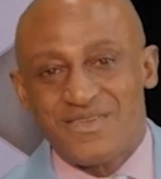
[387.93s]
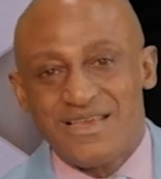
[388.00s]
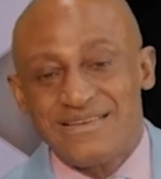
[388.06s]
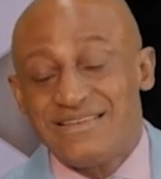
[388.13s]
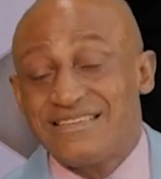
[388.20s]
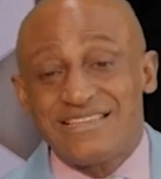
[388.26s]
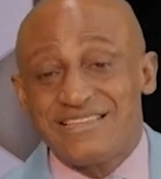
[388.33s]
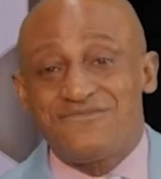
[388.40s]

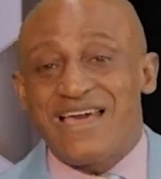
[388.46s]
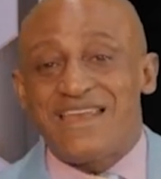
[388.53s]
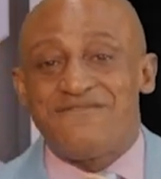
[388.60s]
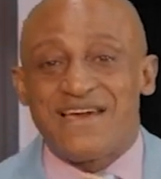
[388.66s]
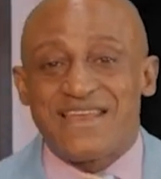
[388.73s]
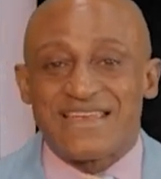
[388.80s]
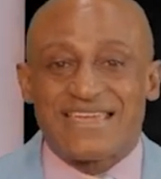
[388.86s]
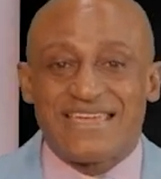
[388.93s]
This is very,
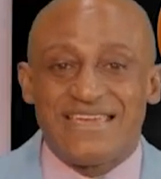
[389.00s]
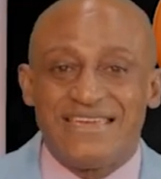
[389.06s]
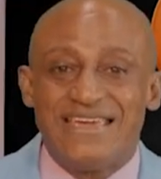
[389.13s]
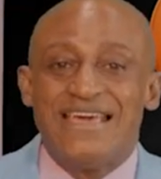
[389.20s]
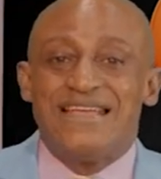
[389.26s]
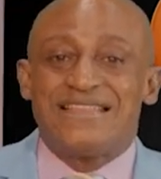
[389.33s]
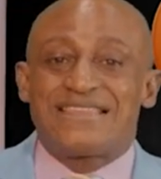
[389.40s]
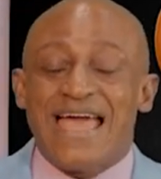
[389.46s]
very key.
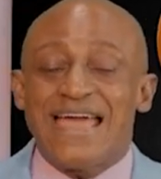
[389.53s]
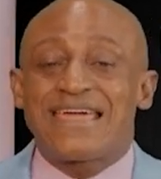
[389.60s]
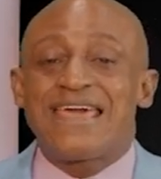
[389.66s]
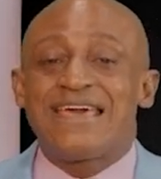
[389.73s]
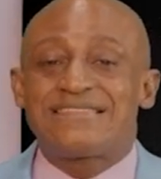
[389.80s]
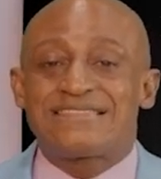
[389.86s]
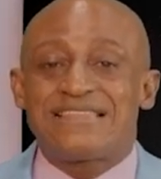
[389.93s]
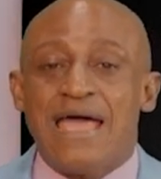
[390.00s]
Take a
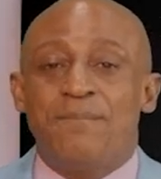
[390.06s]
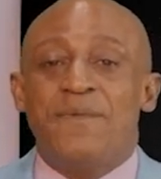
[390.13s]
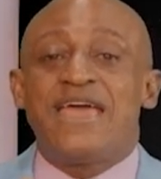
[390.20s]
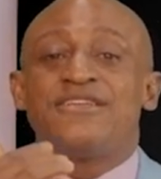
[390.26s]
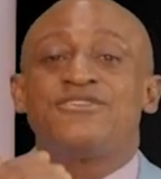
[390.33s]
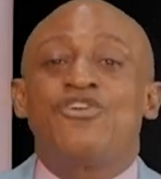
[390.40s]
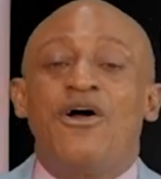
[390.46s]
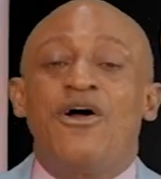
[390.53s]
step. A
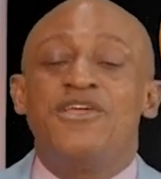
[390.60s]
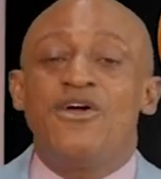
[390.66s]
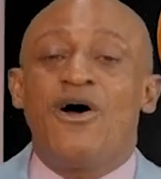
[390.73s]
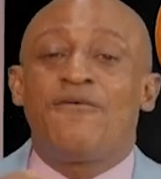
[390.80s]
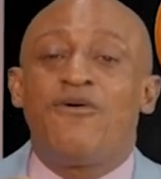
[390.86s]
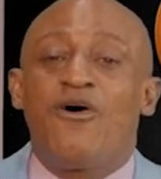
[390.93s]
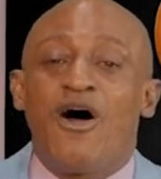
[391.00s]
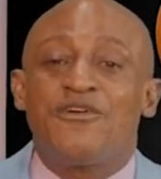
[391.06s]
journey
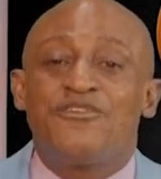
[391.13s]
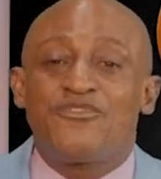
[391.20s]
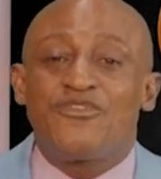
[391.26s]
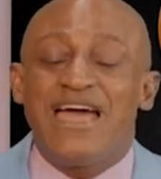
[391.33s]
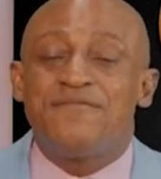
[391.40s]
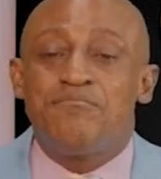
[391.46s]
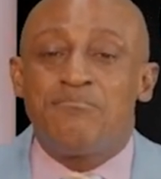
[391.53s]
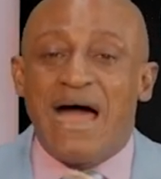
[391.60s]
of
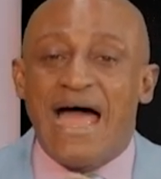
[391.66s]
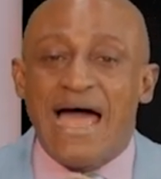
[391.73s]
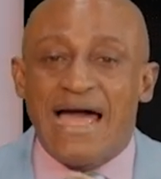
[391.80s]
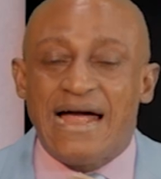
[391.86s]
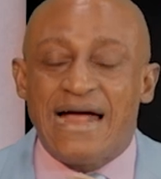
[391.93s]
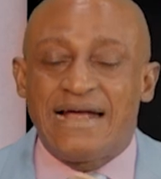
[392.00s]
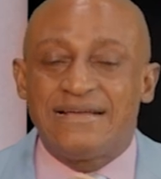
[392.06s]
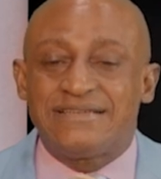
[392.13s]
100
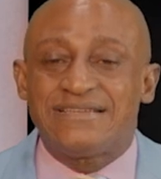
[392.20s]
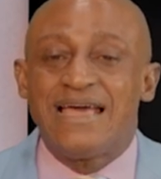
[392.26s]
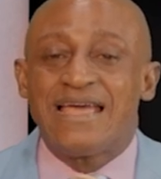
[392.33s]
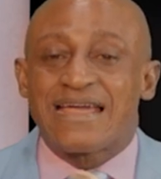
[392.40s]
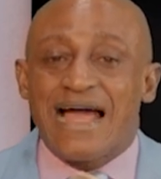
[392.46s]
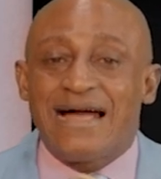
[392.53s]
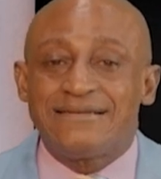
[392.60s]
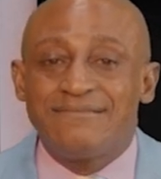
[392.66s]
miles
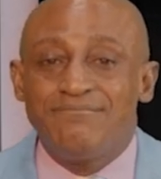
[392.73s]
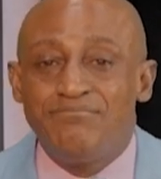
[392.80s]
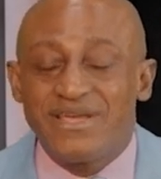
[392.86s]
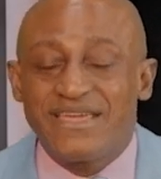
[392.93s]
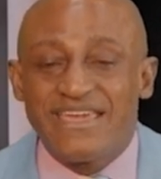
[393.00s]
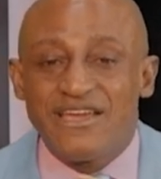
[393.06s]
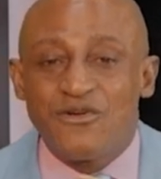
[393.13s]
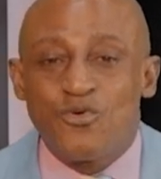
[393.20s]
can
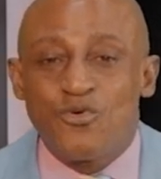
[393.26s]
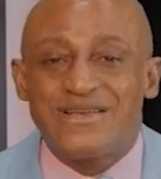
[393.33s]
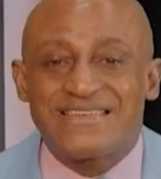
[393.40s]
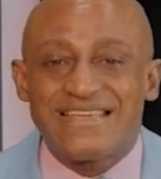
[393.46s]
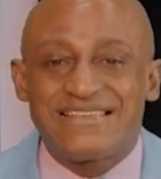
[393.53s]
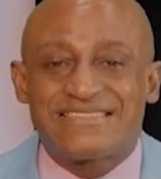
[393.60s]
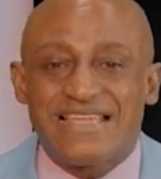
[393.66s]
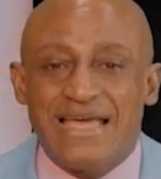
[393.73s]
begin with
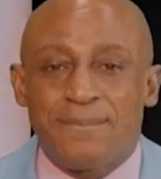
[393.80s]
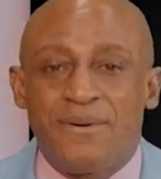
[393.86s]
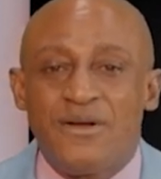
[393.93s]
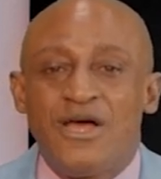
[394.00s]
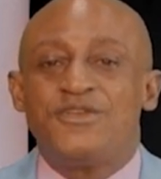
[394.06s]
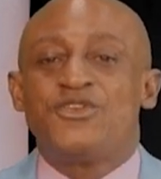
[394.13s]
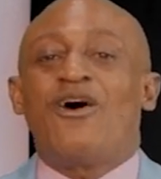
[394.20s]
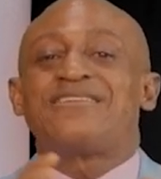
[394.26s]
a step.
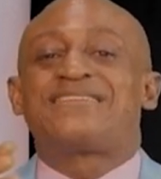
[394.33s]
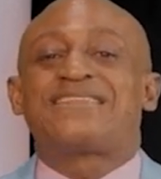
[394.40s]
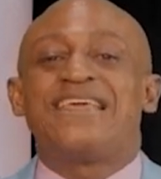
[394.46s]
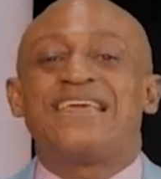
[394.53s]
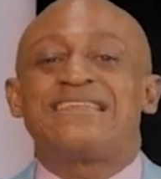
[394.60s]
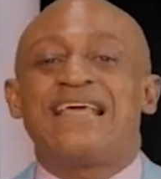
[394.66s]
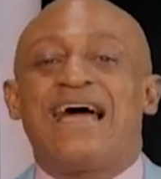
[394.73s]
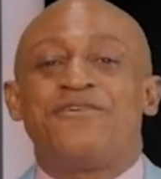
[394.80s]
Don't
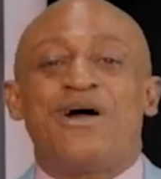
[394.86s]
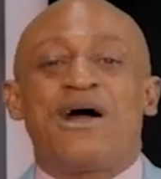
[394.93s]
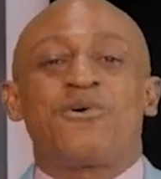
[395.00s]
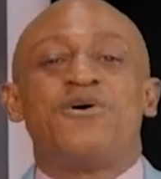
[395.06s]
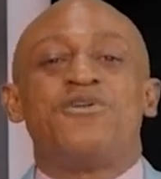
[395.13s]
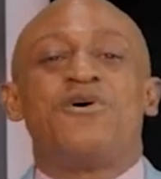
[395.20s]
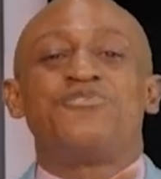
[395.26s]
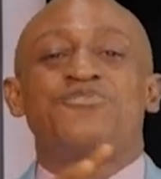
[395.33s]
think that you are
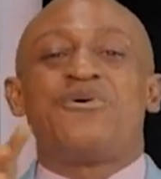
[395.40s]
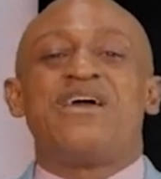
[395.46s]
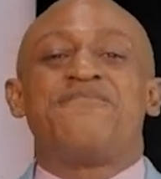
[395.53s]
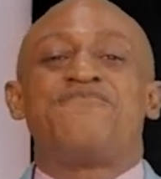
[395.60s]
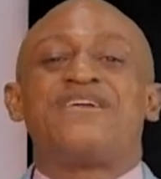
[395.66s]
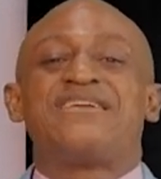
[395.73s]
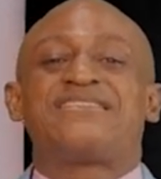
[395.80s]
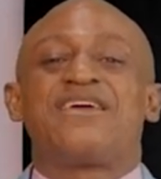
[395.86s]
going to do
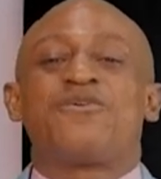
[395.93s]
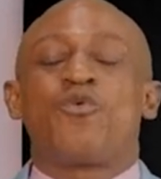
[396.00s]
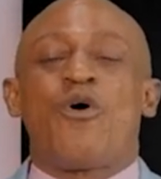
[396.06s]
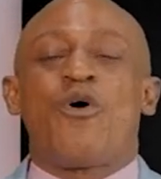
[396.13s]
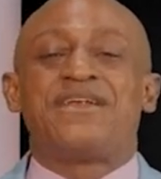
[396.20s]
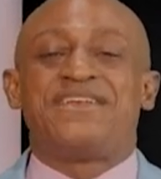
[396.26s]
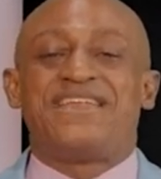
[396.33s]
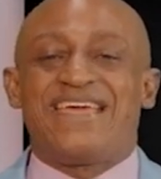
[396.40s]
everything
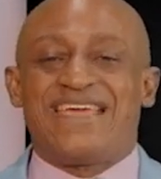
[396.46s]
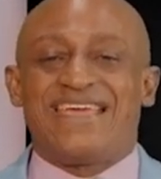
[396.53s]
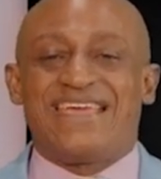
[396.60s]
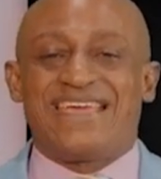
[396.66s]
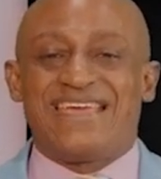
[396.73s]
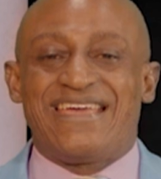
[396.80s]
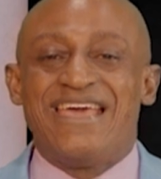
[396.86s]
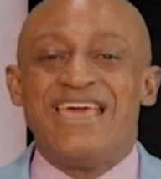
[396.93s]
one
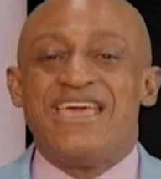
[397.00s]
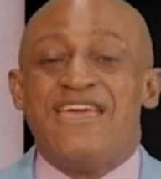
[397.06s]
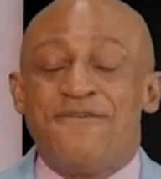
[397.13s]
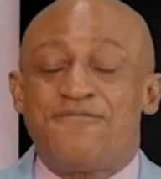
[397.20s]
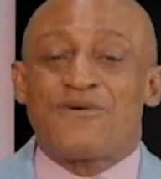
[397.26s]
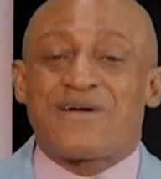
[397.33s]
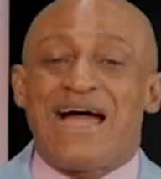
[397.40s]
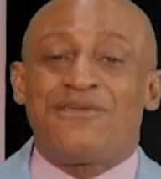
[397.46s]
day. If
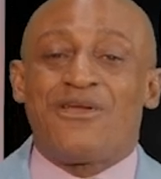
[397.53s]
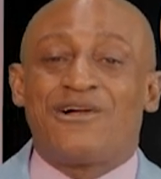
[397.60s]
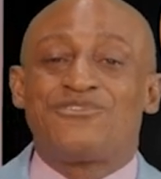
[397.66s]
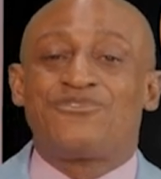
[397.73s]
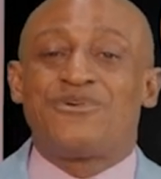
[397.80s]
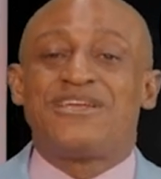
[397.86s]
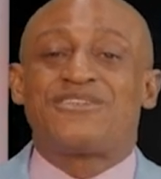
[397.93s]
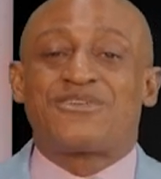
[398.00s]
you cannot
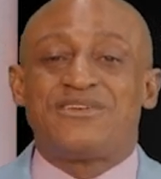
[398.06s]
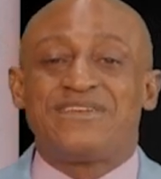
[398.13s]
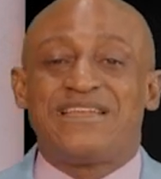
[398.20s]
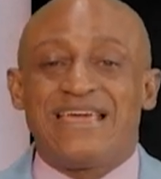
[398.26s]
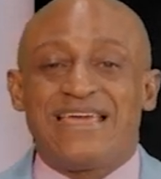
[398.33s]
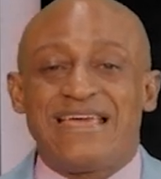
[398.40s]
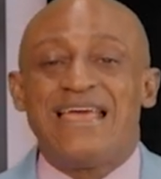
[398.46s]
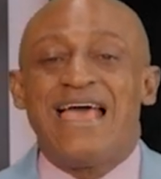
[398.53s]
do it
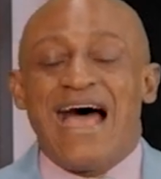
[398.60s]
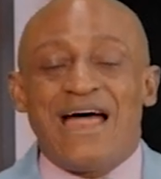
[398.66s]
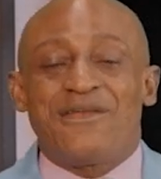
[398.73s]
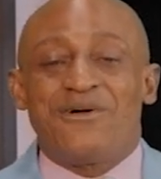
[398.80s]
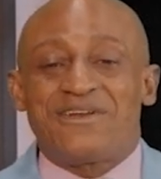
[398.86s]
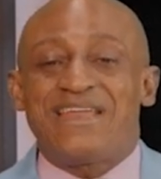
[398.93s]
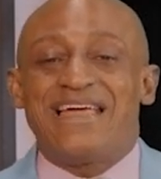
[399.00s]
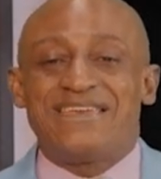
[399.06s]
today,
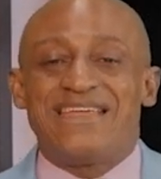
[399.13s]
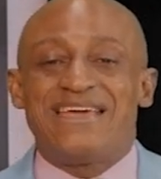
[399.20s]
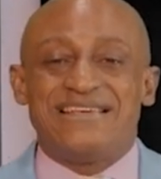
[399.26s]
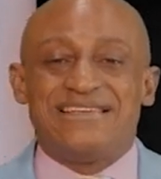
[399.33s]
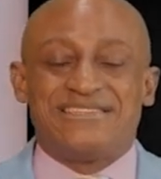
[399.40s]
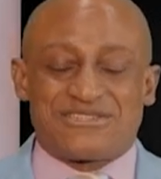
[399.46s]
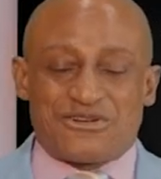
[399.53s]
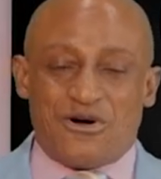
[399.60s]
another day
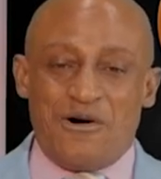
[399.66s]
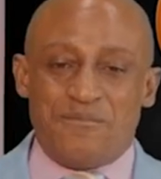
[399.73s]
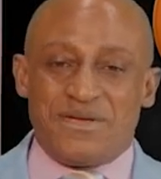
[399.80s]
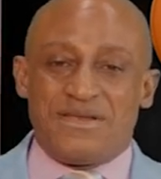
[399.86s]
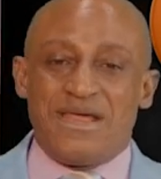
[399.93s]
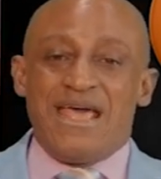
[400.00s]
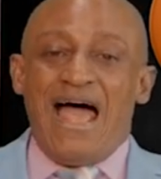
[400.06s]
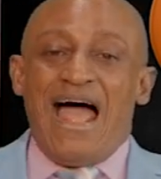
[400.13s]
is
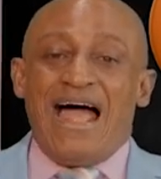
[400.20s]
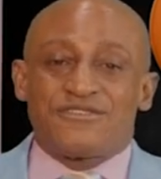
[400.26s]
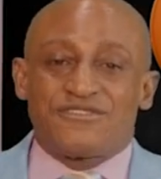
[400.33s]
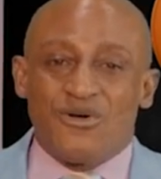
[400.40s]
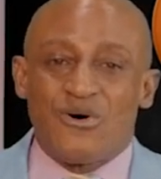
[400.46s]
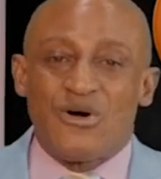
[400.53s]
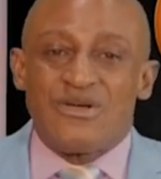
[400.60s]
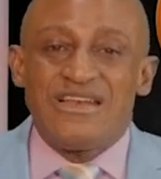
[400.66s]
coming. And
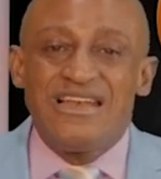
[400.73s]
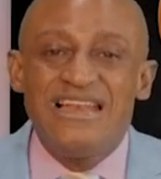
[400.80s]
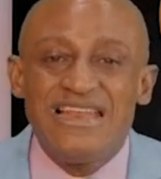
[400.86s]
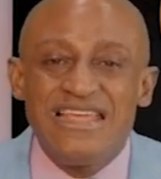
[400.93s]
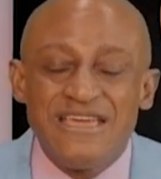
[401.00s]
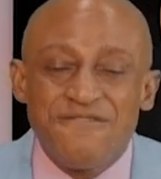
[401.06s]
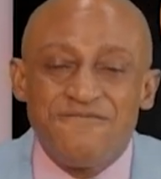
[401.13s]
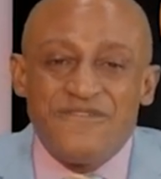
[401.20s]
so
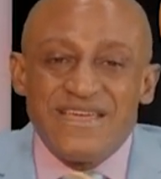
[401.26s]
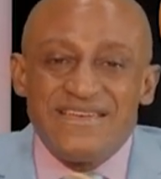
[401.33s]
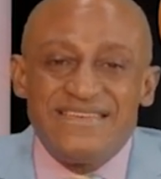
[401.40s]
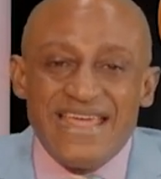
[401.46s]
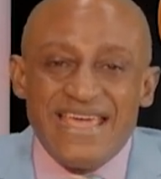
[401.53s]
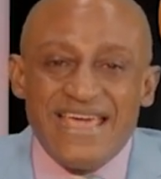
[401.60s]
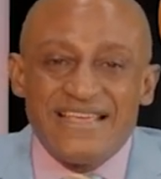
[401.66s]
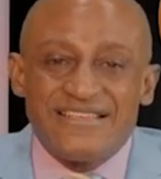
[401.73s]
live a
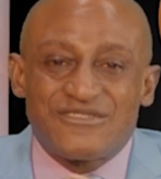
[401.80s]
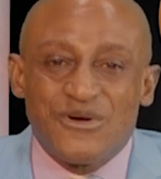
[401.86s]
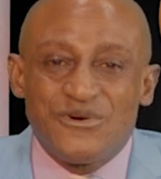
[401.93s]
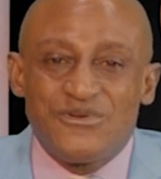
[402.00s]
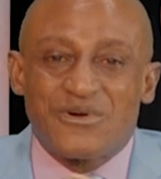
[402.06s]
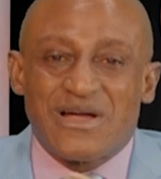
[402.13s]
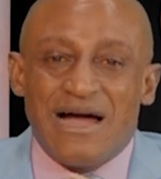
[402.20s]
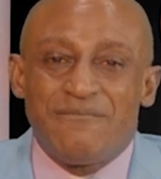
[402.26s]
day so
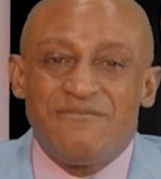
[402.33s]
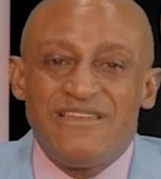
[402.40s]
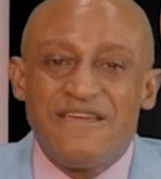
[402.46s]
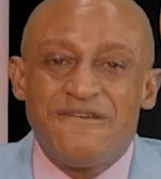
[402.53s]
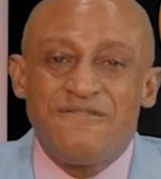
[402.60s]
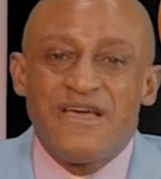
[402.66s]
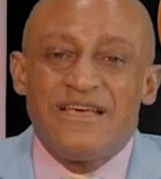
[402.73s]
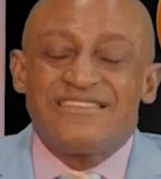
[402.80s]
you can
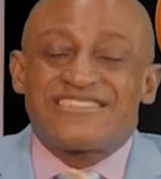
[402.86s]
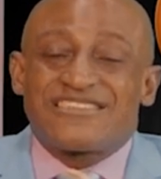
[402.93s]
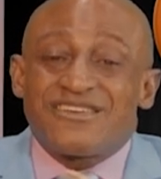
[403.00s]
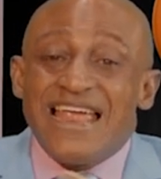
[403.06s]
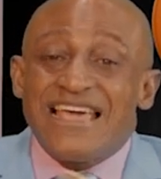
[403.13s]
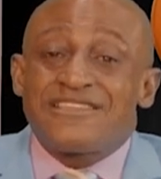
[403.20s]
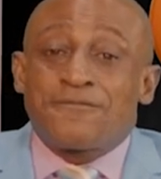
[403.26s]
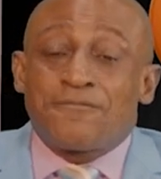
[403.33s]
live
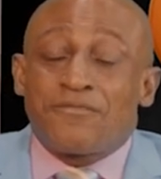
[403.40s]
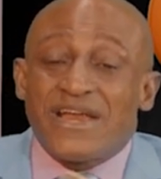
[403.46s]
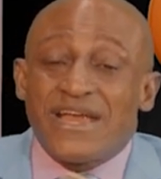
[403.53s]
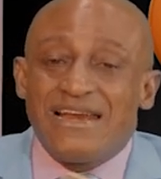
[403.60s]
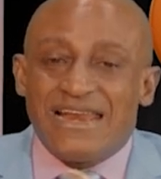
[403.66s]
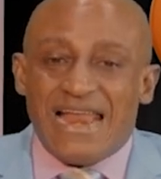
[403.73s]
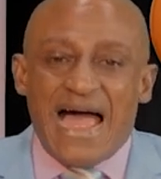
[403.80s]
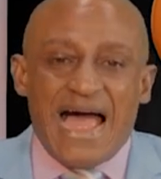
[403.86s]
stress-free
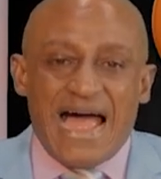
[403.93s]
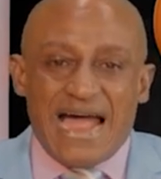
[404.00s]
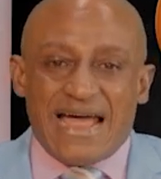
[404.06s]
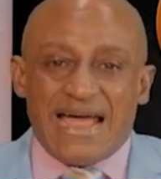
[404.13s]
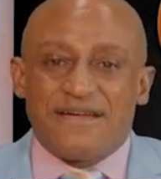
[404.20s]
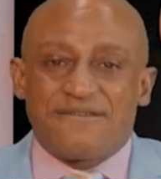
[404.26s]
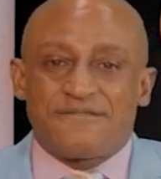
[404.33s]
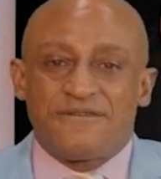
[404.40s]

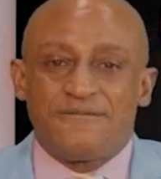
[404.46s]
life.